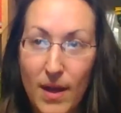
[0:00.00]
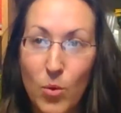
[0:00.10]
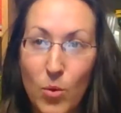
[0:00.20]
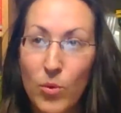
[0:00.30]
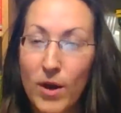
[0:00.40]

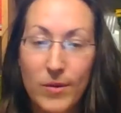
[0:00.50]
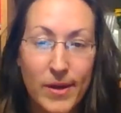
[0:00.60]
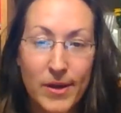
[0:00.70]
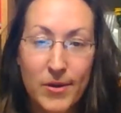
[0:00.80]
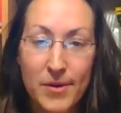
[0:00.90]
Where do
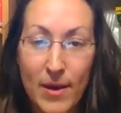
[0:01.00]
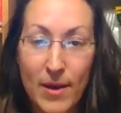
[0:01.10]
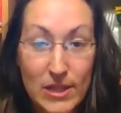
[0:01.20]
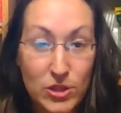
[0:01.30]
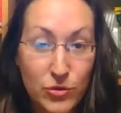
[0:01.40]
I go now?
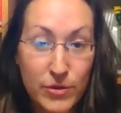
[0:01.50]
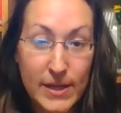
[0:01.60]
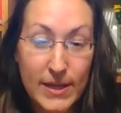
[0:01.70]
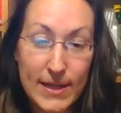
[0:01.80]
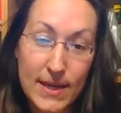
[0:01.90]
I
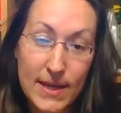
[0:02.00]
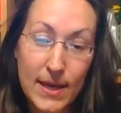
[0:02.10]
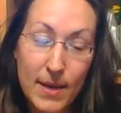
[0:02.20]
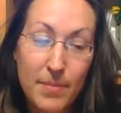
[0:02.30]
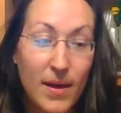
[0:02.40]
joined, I signed
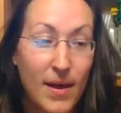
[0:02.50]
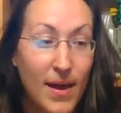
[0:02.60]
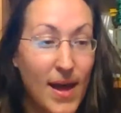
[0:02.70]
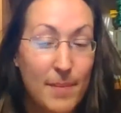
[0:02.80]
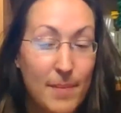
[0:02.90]
up,
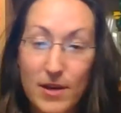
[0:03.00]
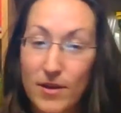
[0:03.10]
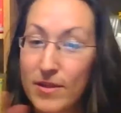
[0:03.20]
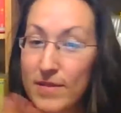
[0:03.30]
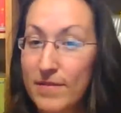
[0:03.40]
I'm getting
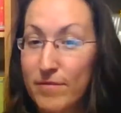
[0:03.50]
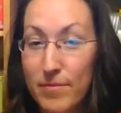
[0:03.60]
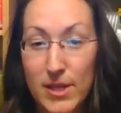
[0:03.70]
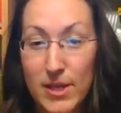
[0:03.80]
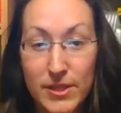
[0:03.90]
all this
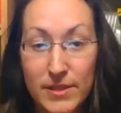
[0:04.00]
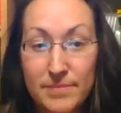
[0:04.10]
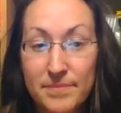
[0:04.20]
information.